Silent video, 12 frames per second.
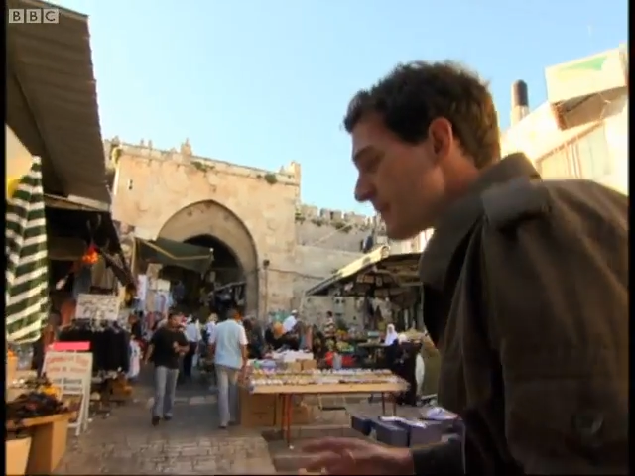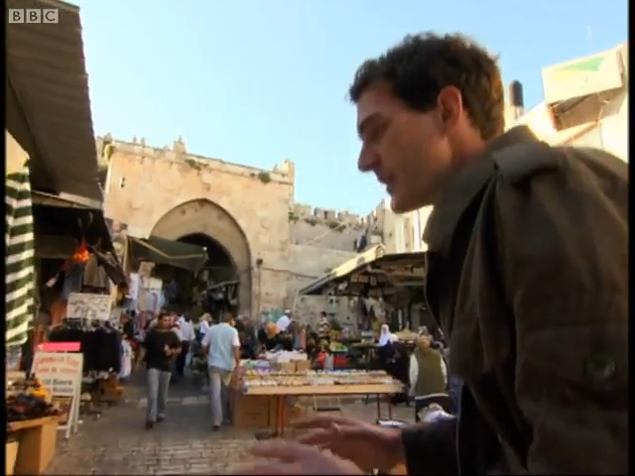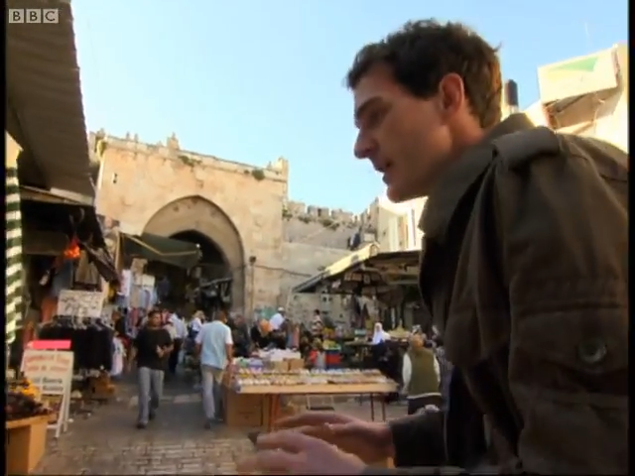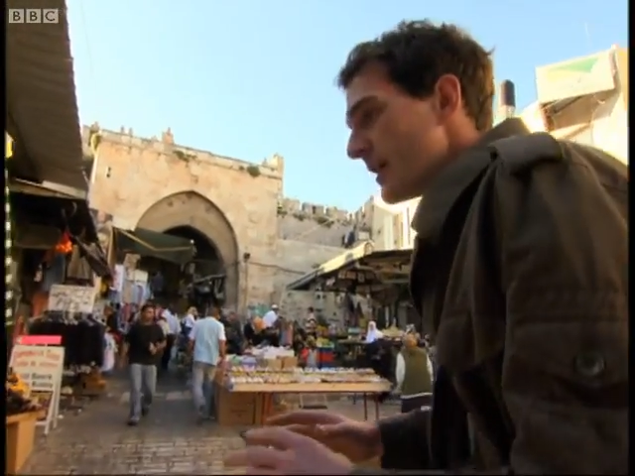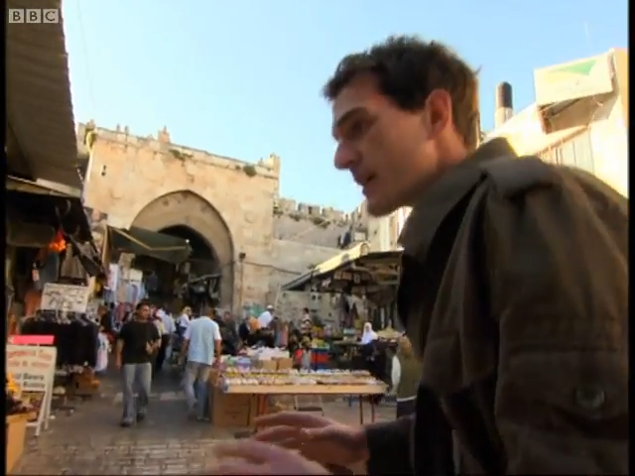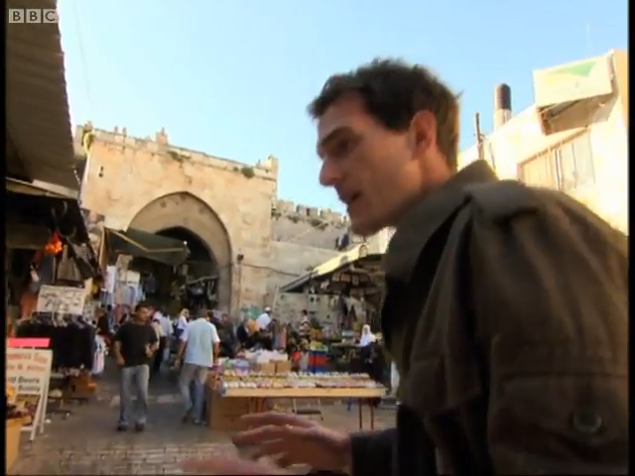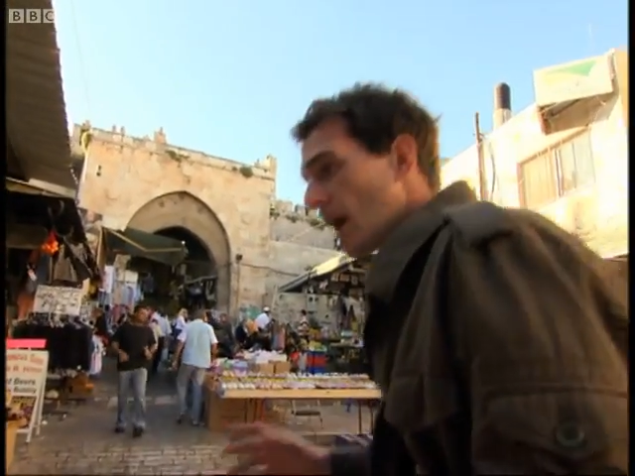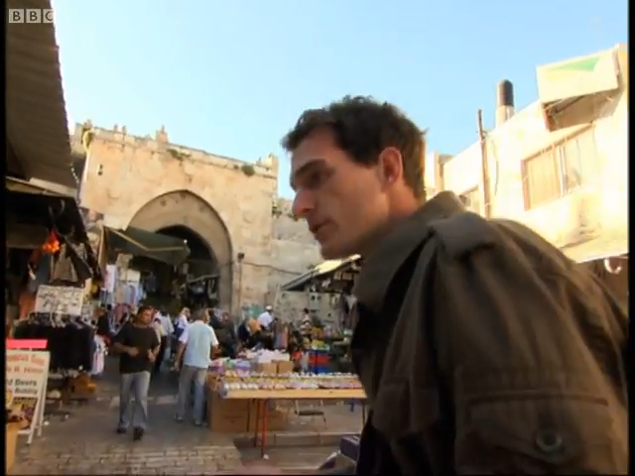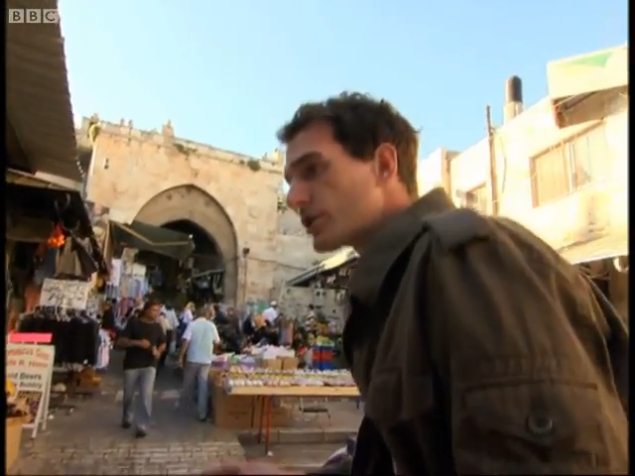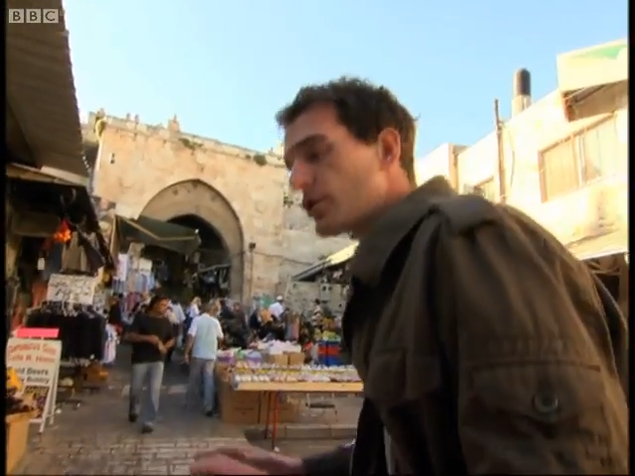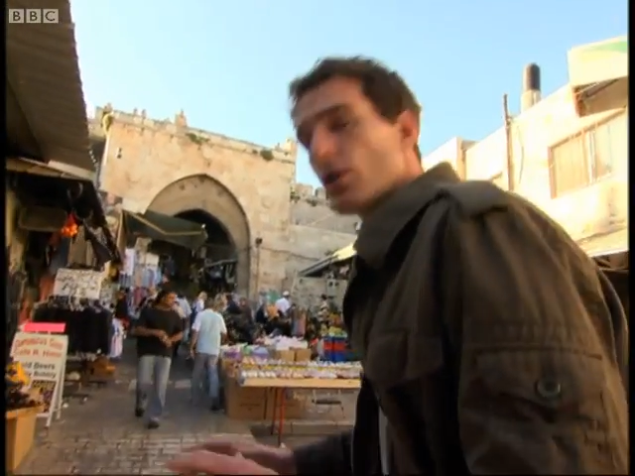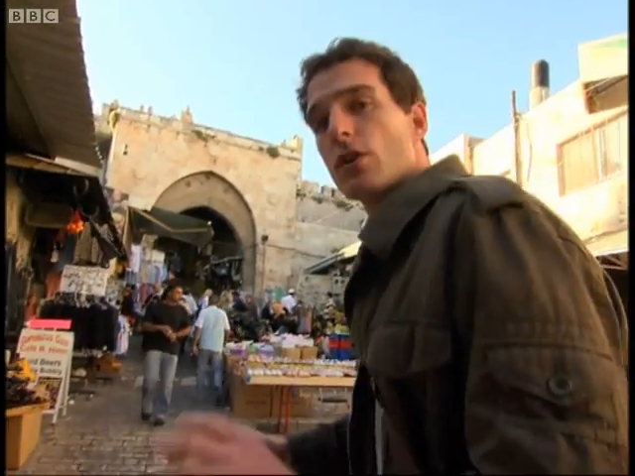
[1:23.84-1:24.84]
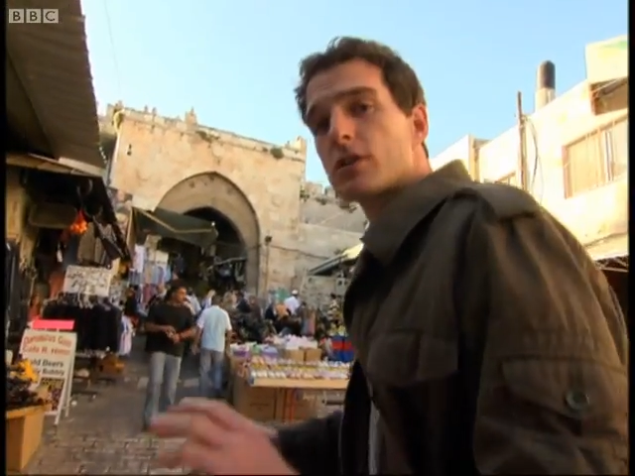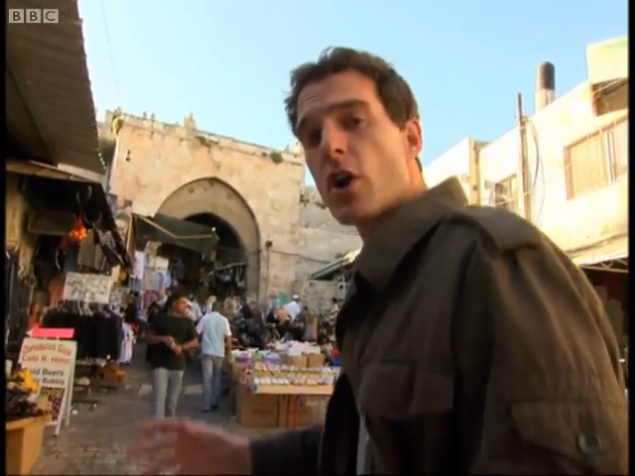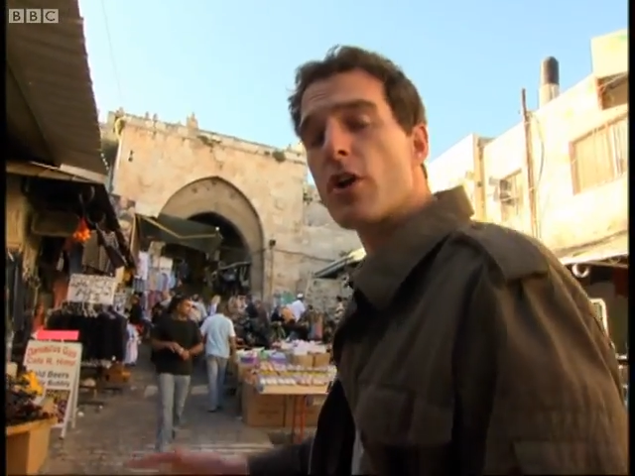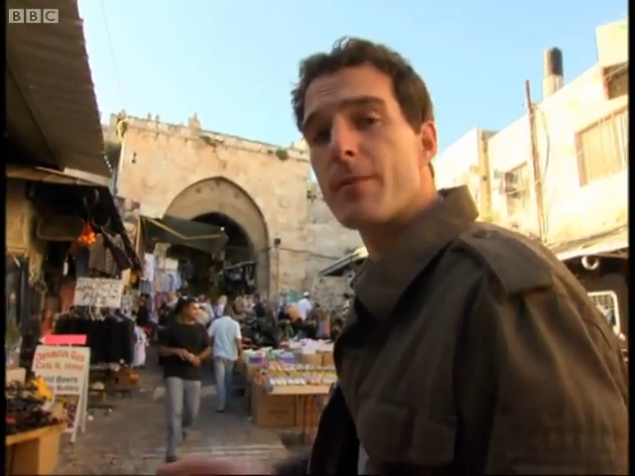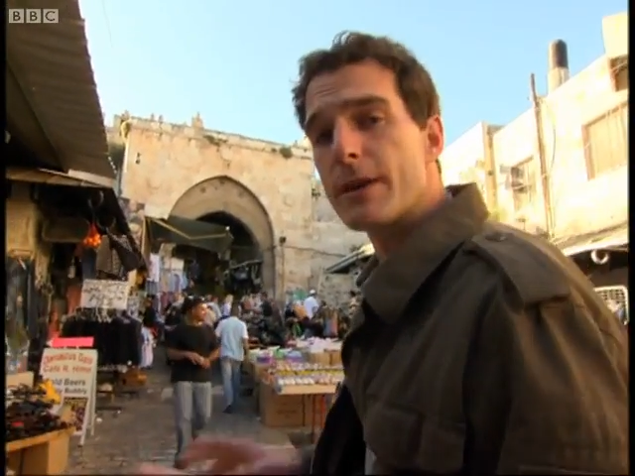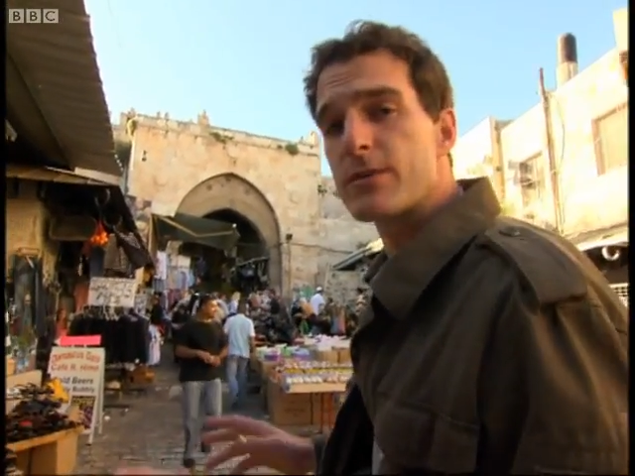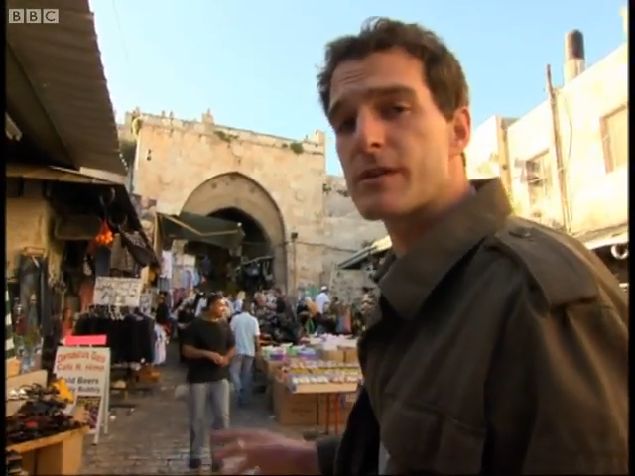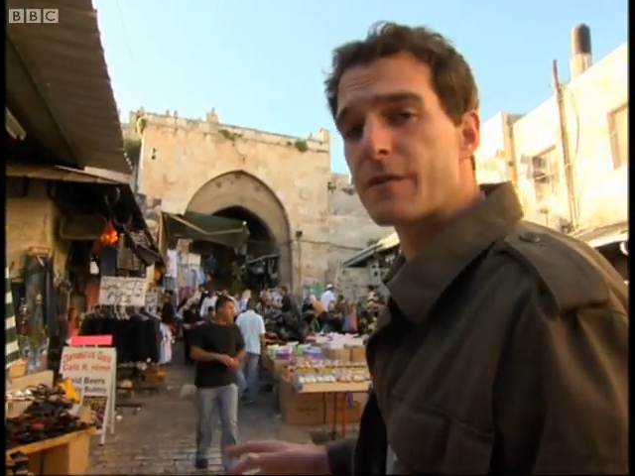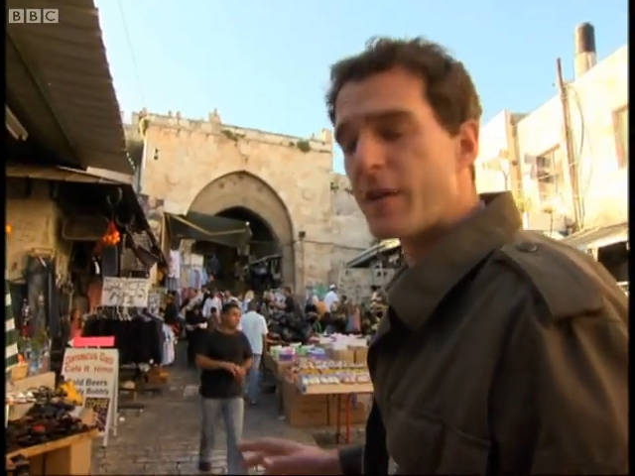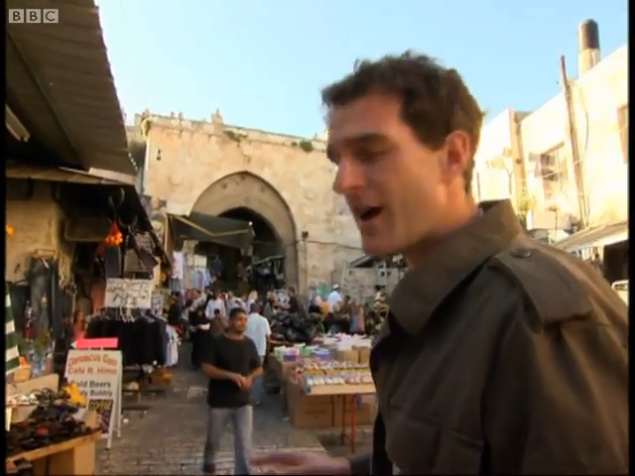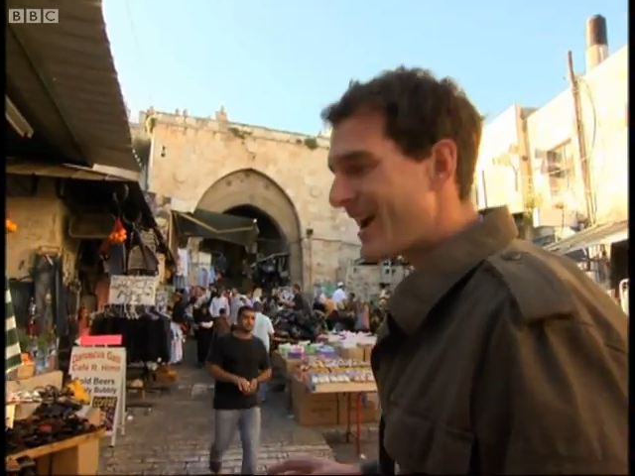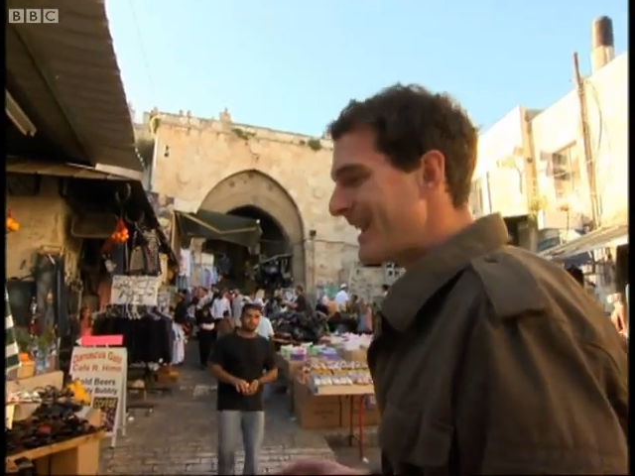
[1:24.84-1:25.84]
of cultural autonomy was
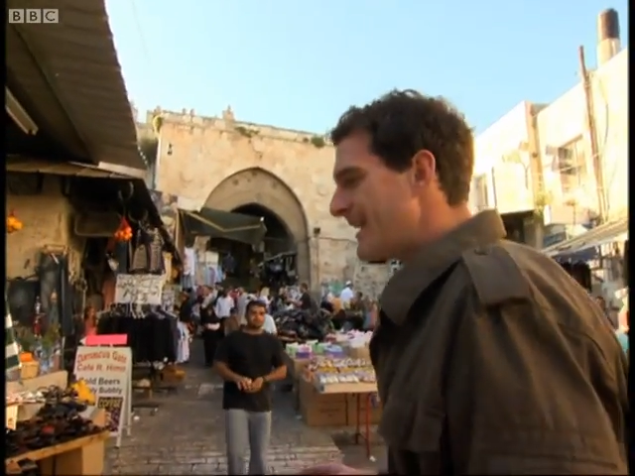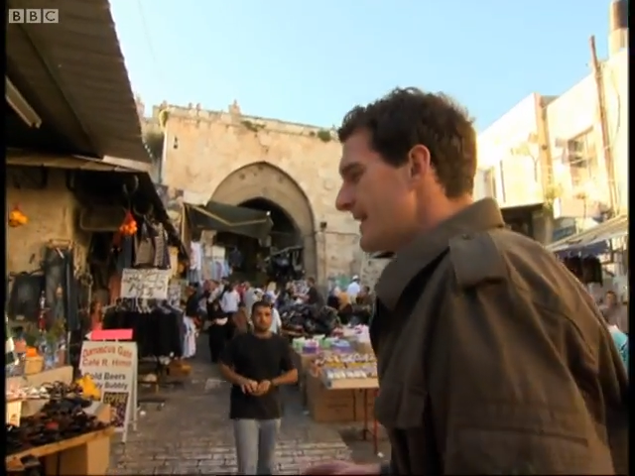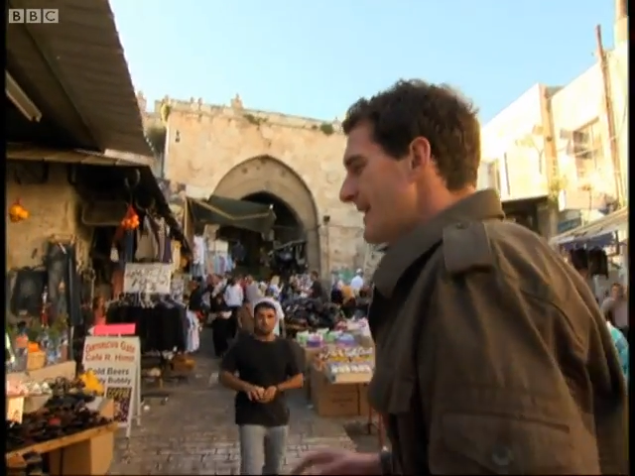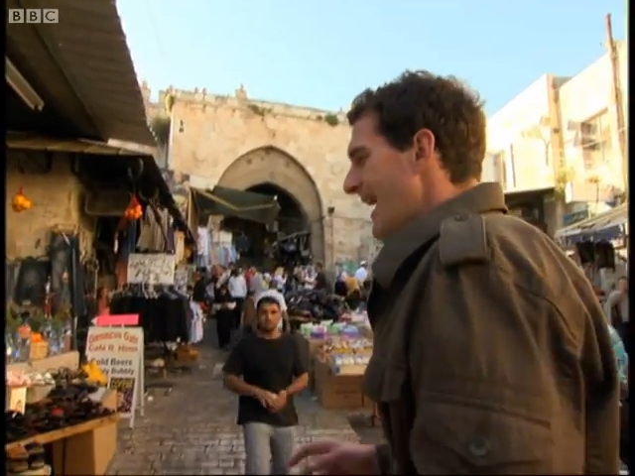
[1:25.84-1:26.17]
fine